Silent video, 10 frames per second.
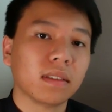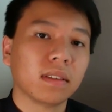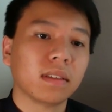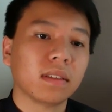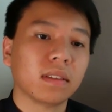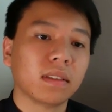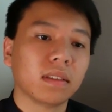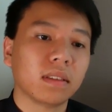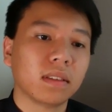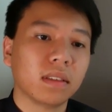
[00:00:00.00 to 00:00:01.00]

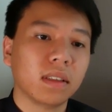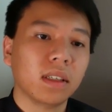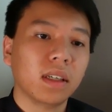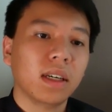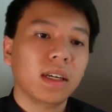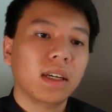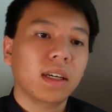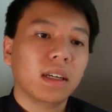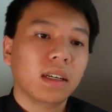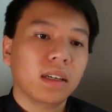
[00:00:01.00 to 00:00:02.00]

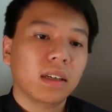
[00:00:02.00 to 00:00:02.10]
Nothing is said.